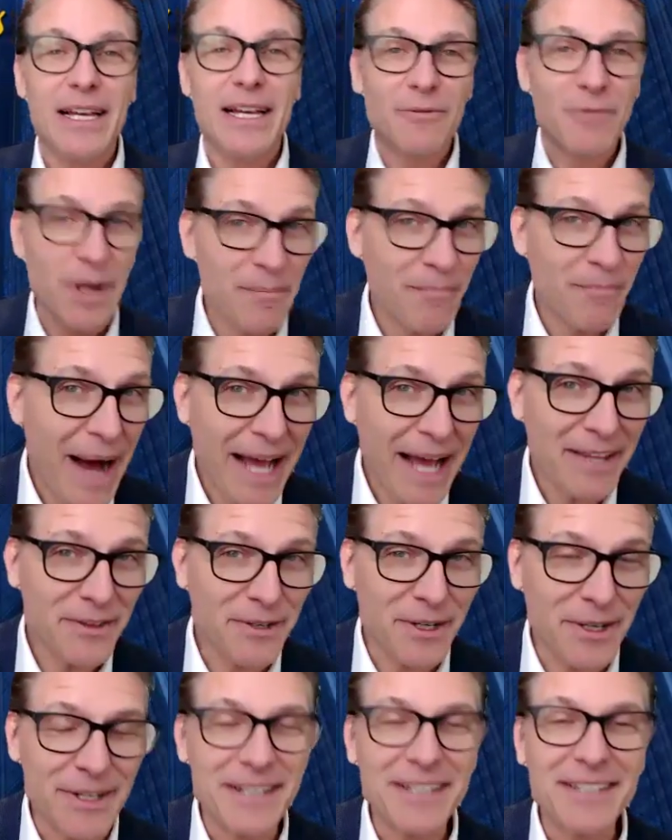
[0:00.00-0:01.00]

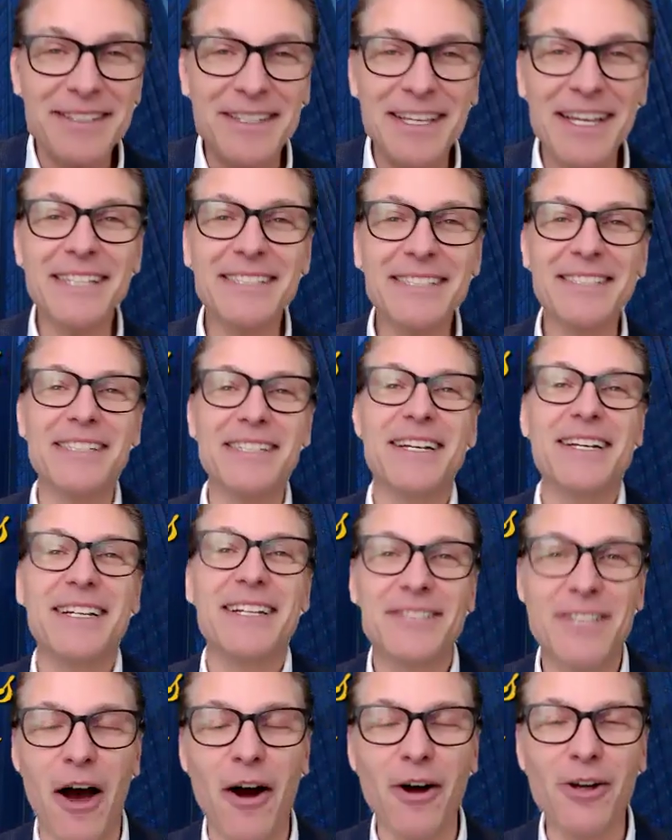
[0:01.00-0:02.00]
Reminder, this
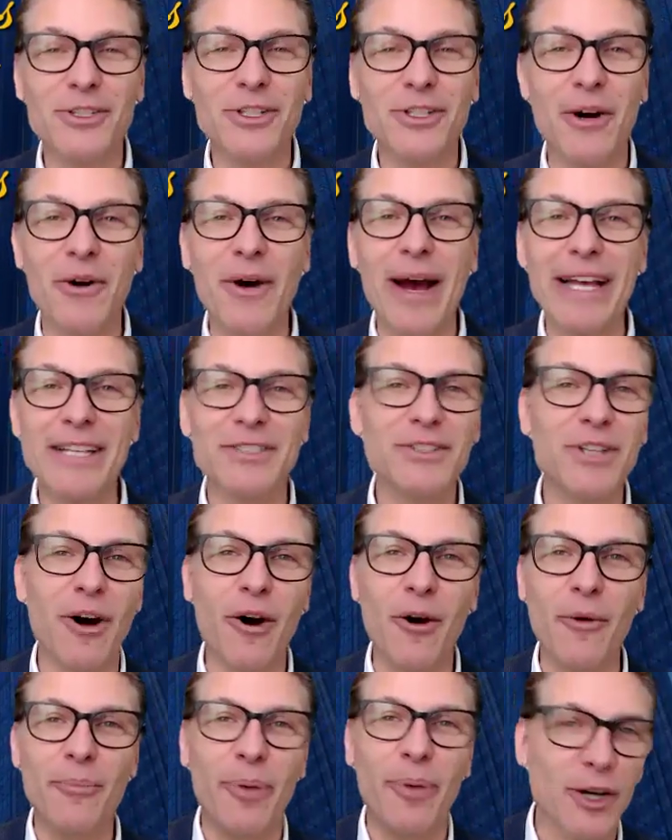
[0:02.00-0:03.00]
talk show has
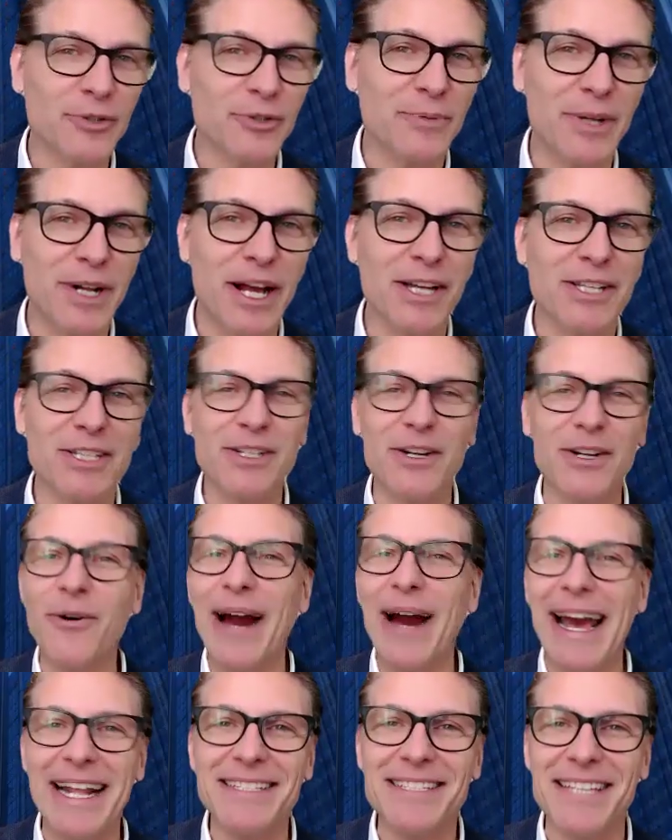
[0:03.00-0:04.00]
no post-production, no
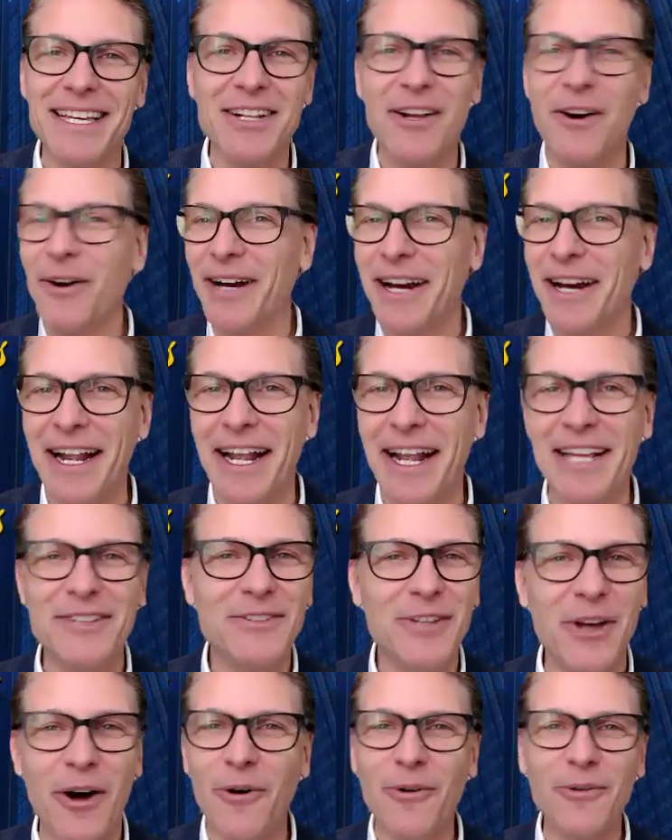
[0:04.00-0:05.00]
editing, no cutting,
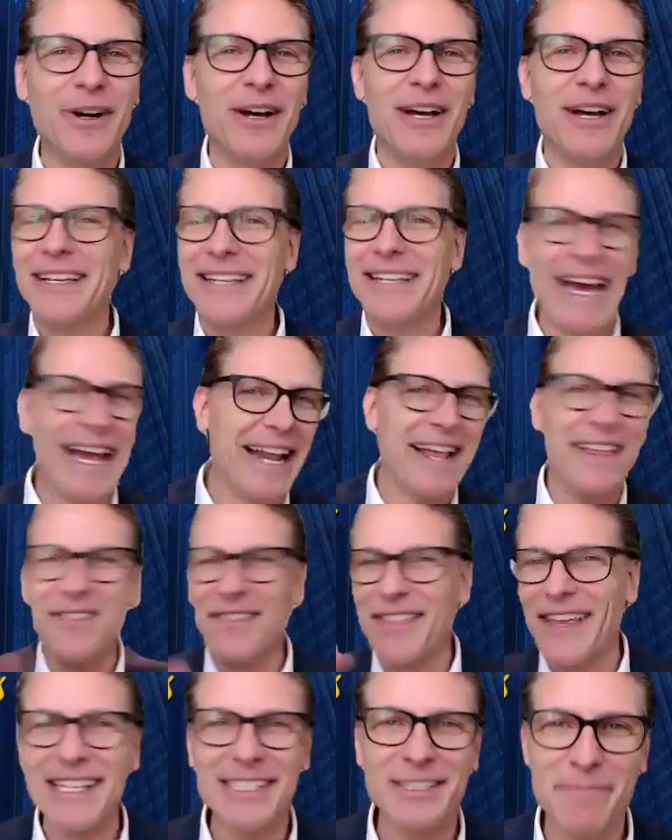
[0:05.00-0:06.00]
no getting
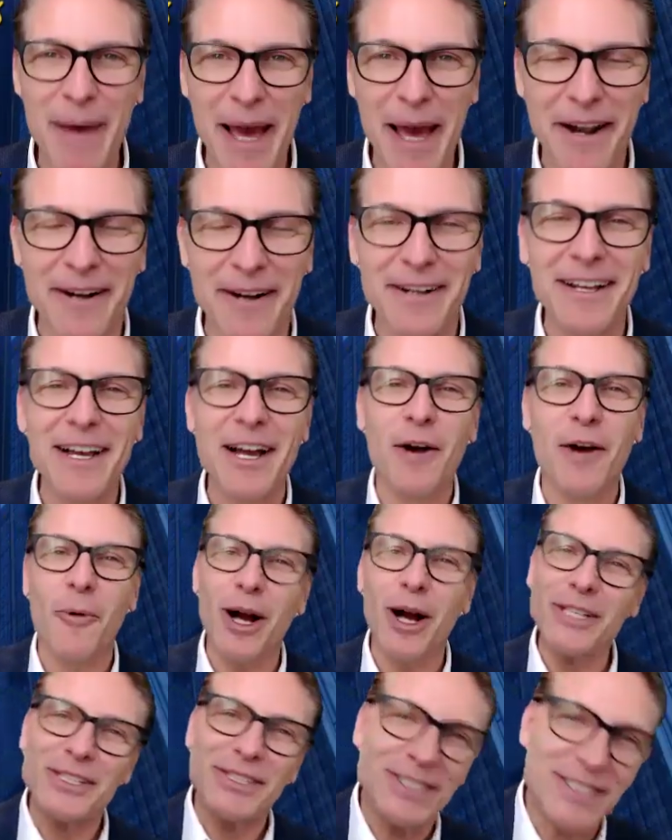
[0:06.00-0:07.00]
things better.
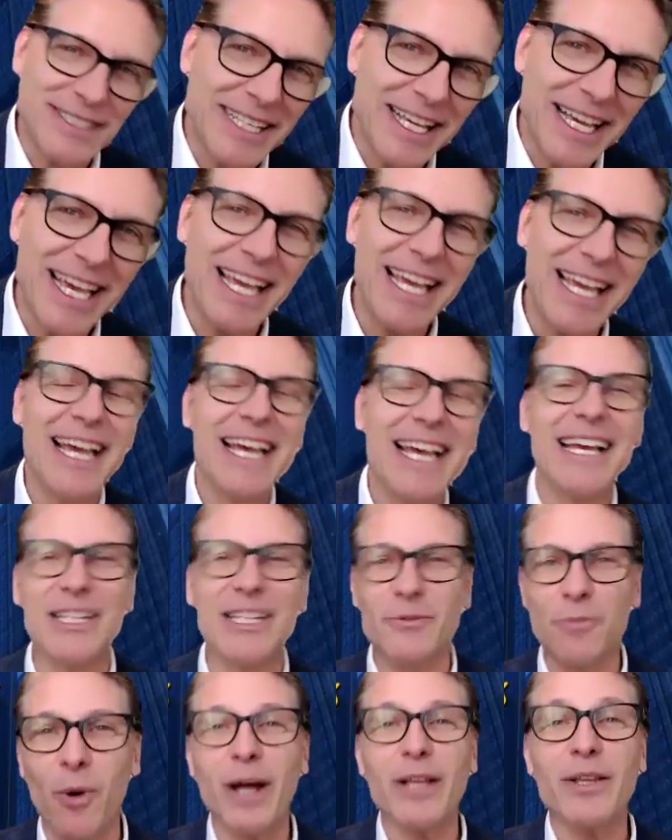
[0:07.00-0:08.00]
What you see
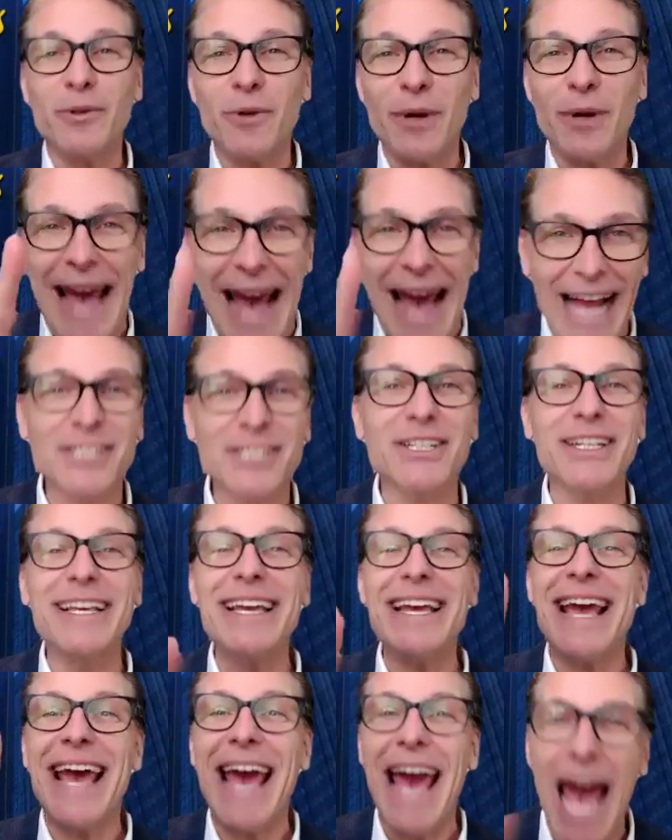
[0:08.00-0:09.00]
is what
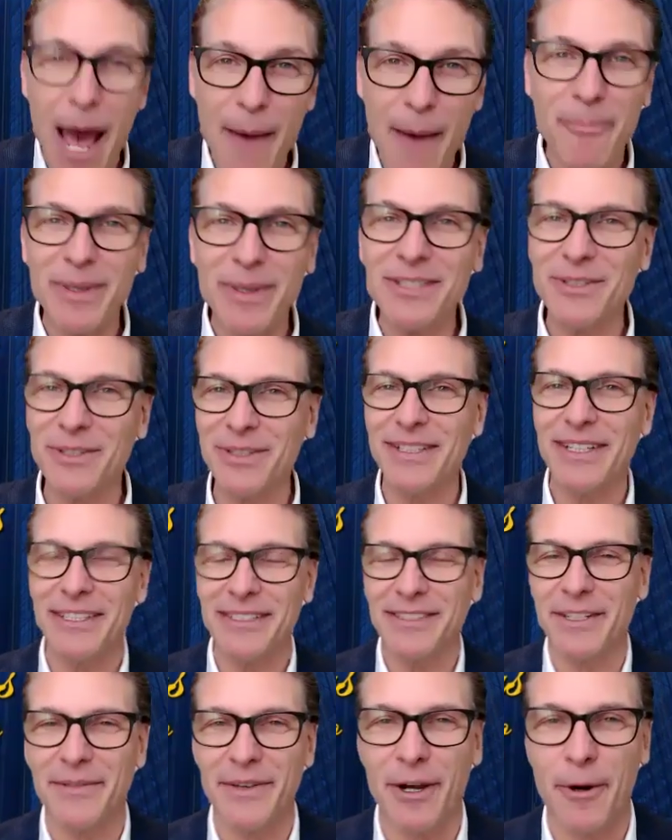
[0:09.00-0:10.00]
actually happened during the
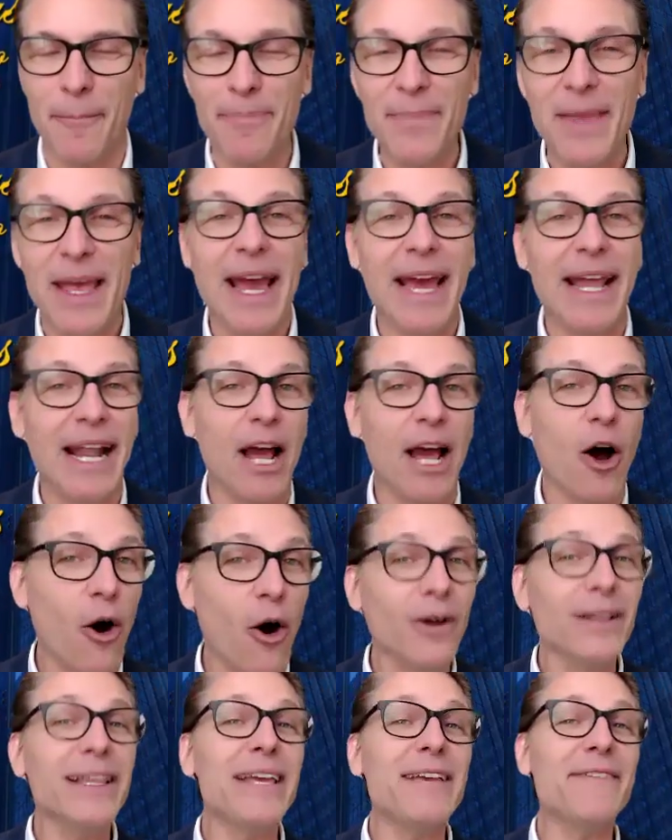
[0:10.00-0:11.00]
interview. And I
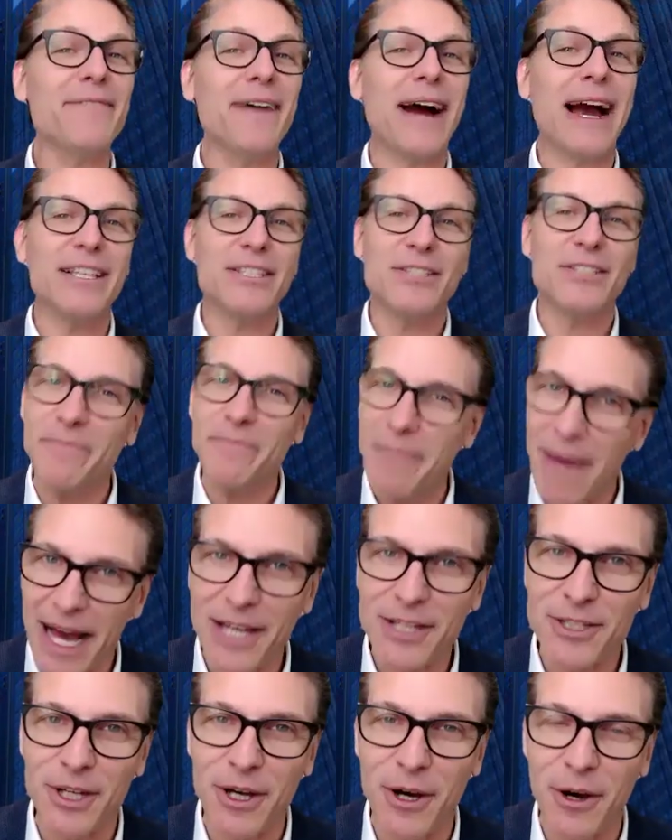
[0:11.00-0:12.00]
only invite to
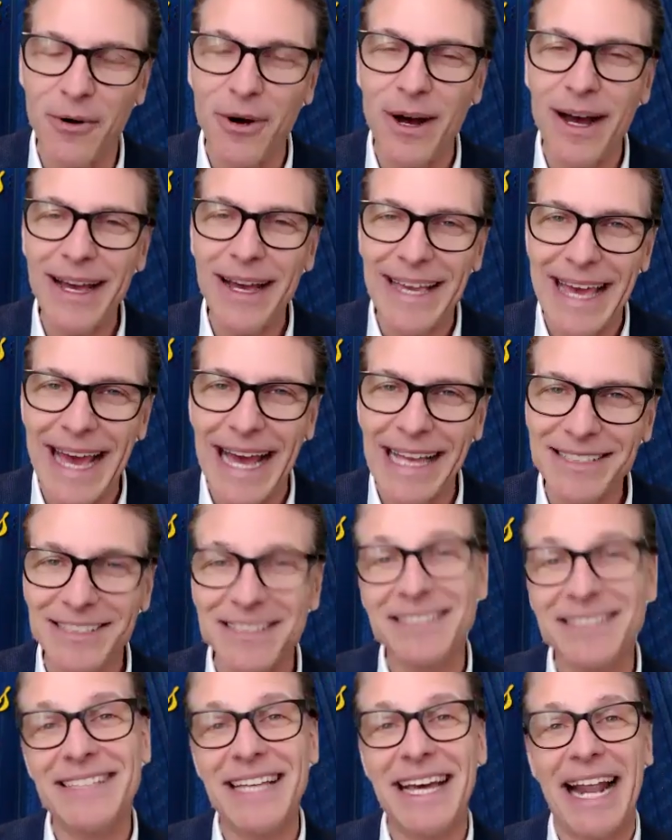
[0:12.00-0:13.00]
my show guests
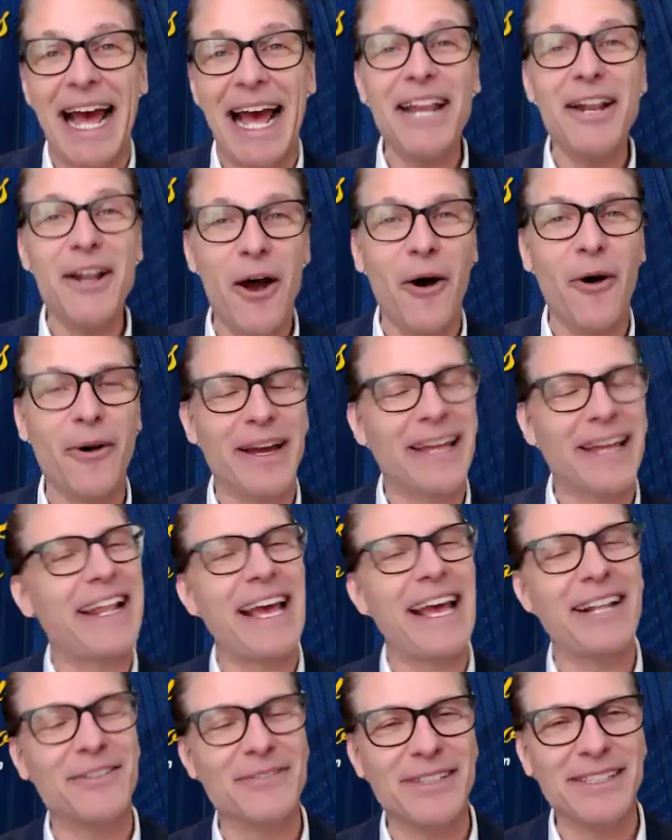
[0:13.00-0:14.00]
that I know can
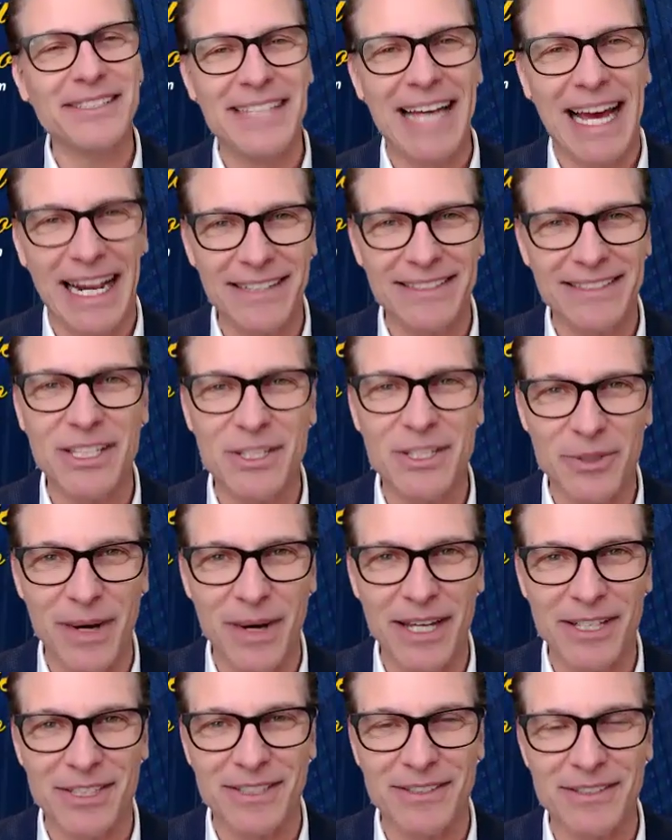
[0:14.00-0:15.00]
handle this kind of
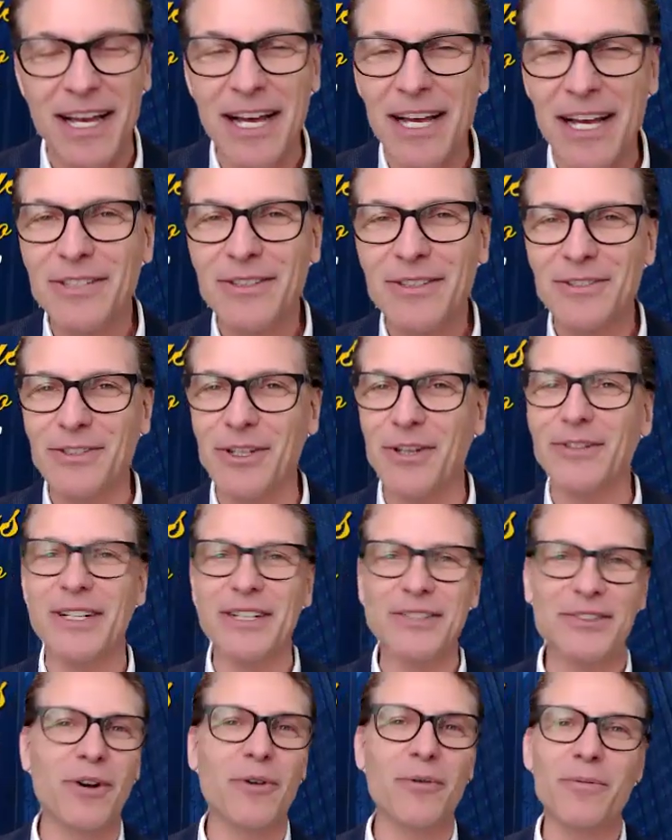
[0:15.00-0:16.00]
situation. So
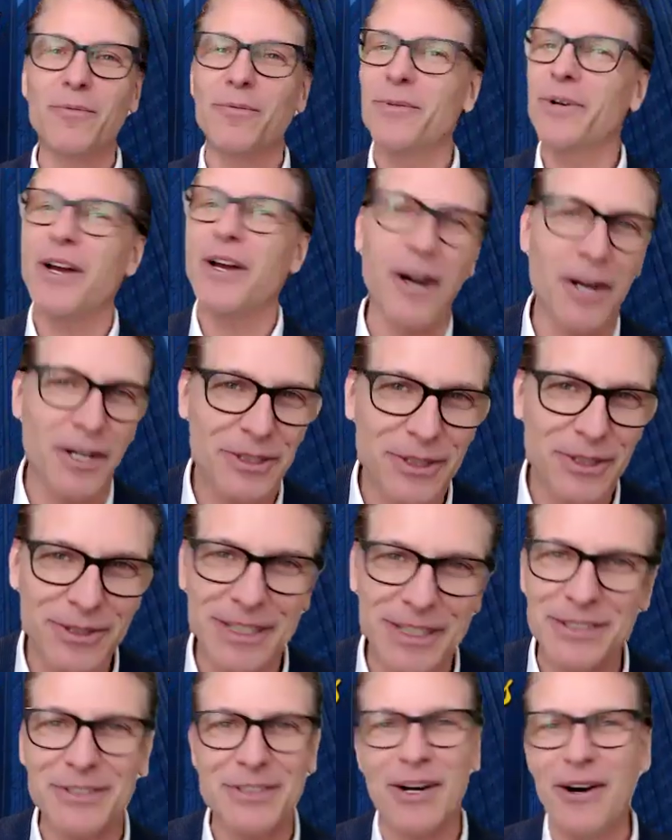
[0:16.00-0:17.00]
there's no rehearsal,
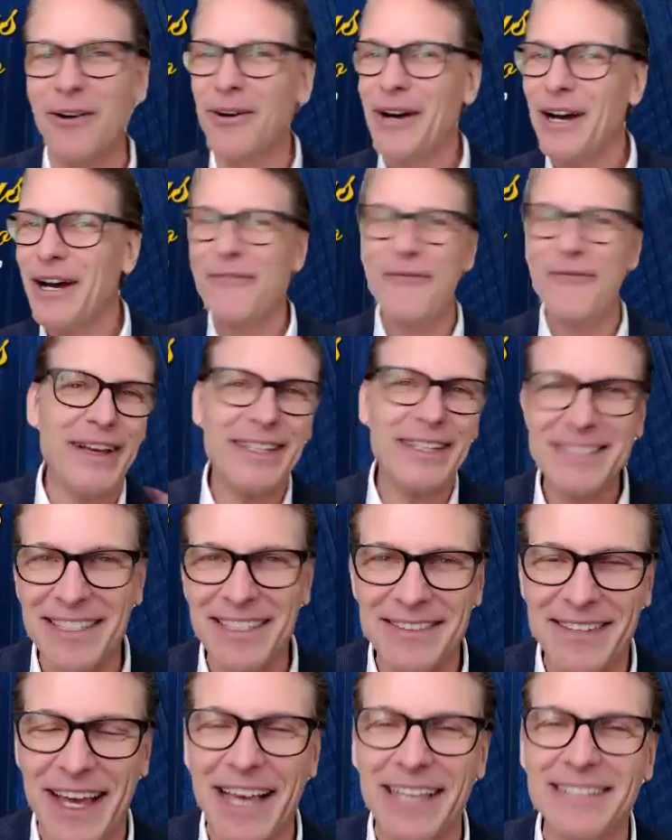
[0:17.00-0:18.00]
there's no
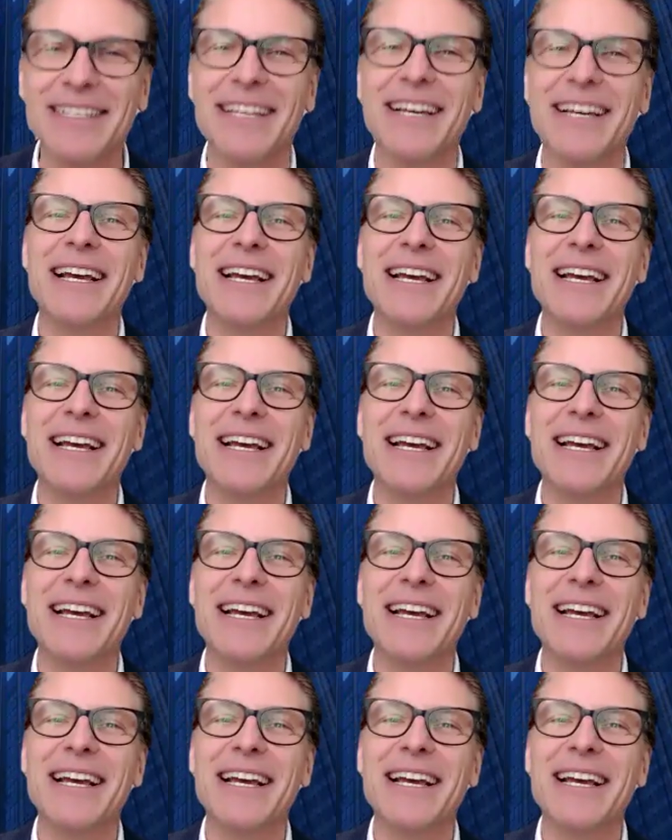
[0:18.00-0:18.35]
fixing things.